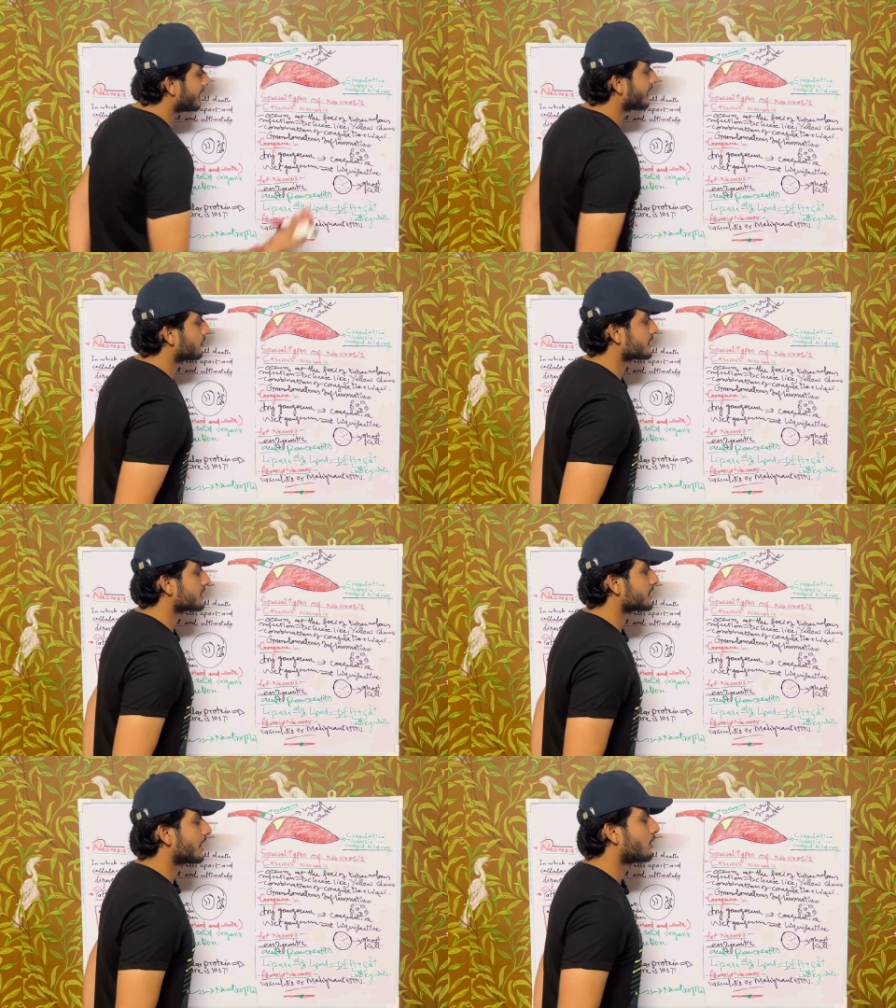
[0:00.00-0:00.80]

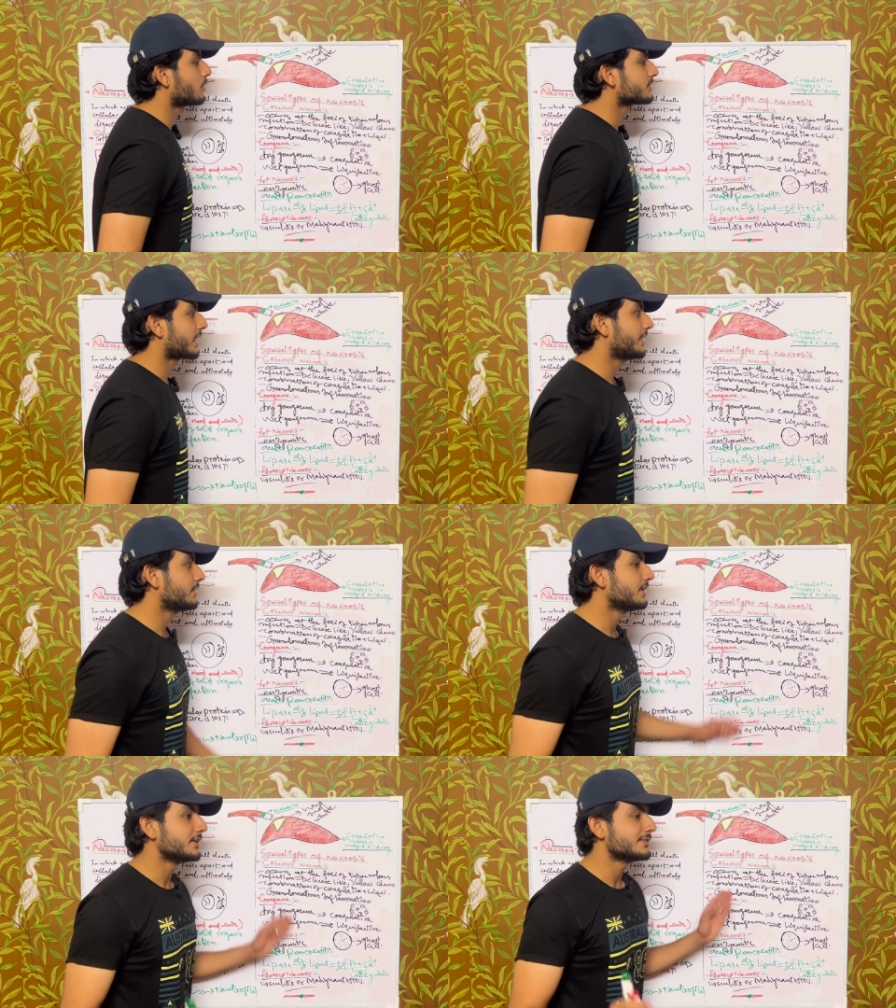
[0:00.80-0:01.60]
necrosis,
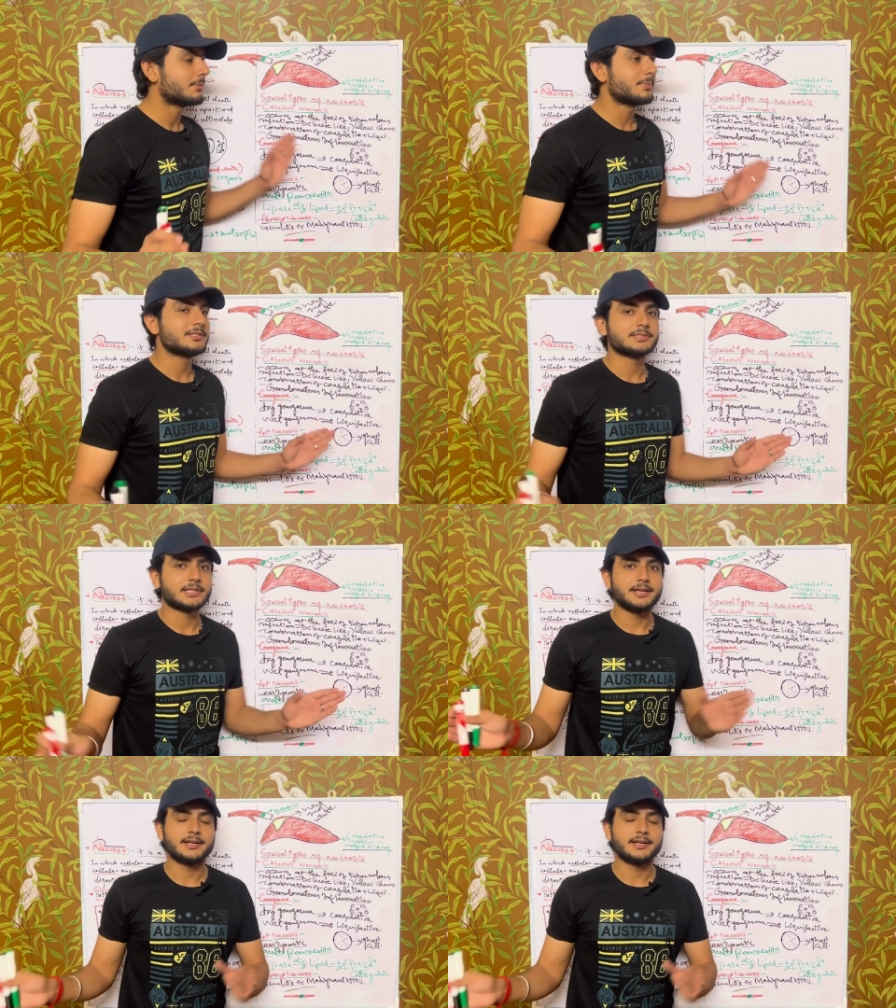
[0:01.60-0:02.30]
alongside the examples and